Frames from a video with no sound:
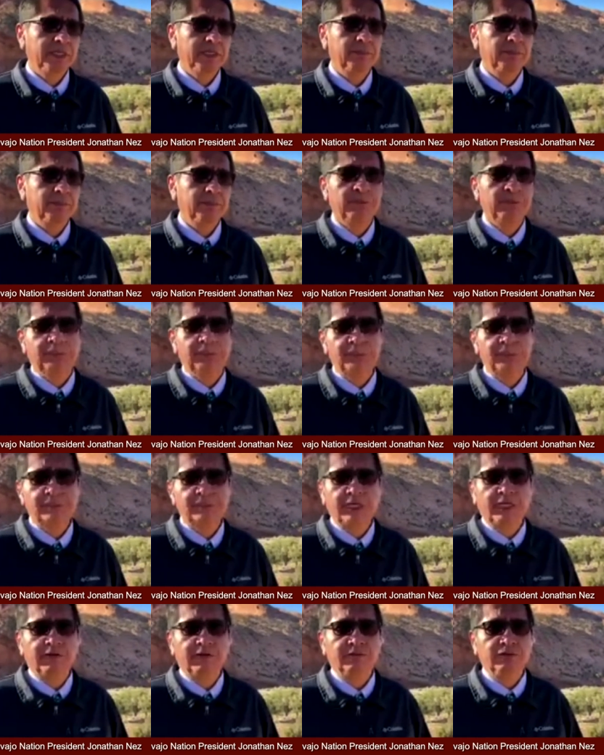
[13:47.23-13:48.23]
people in the
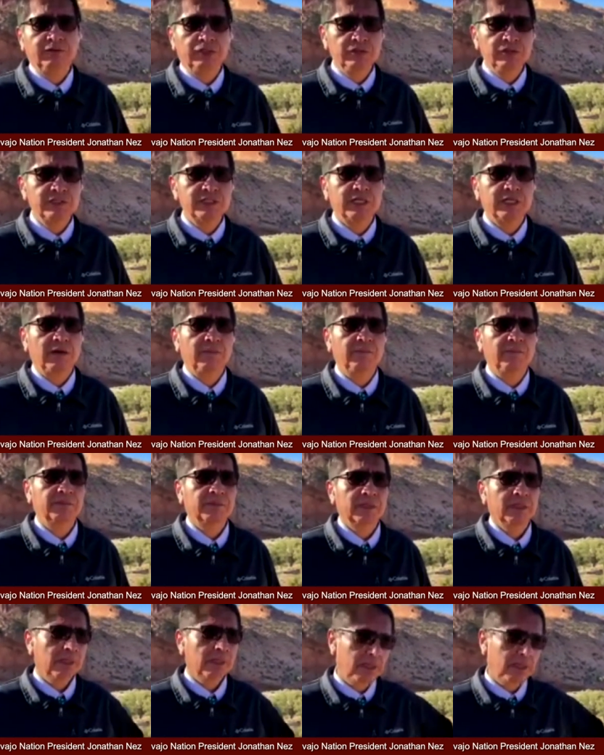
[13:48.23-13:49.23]
state of Utah,
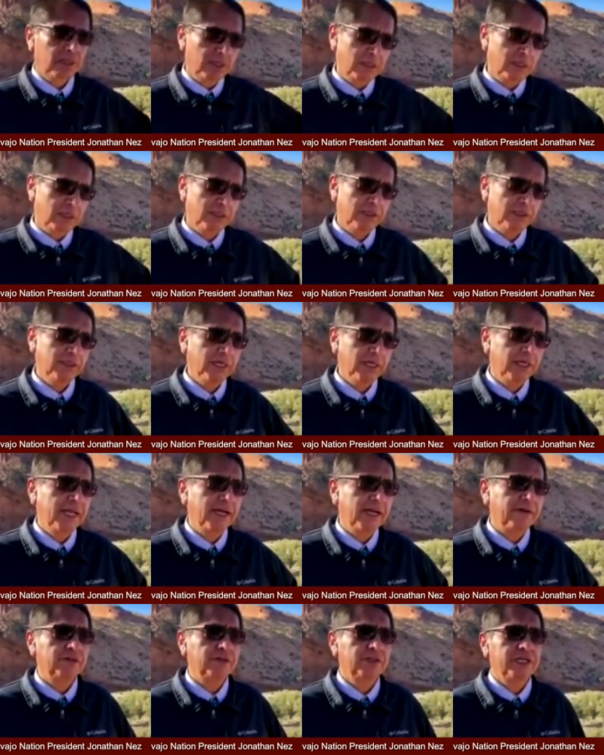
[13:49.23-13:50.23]
in the
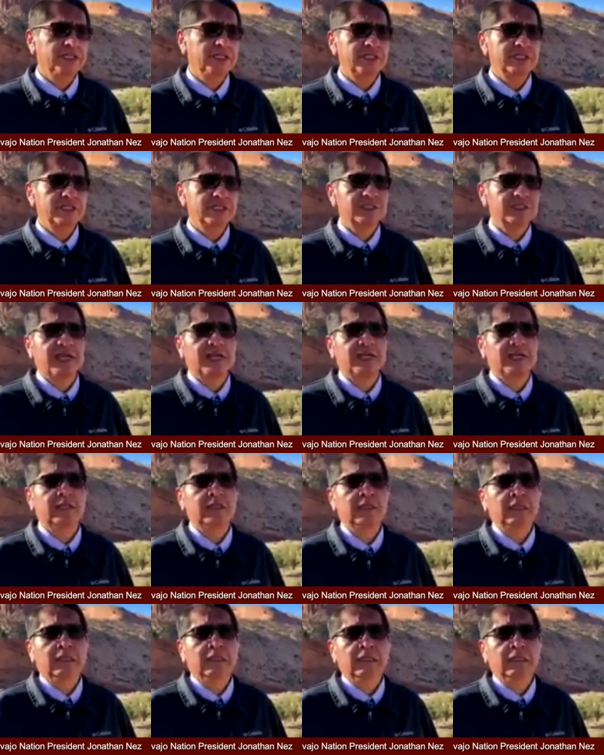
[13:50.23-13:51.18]
Navajo Nation side.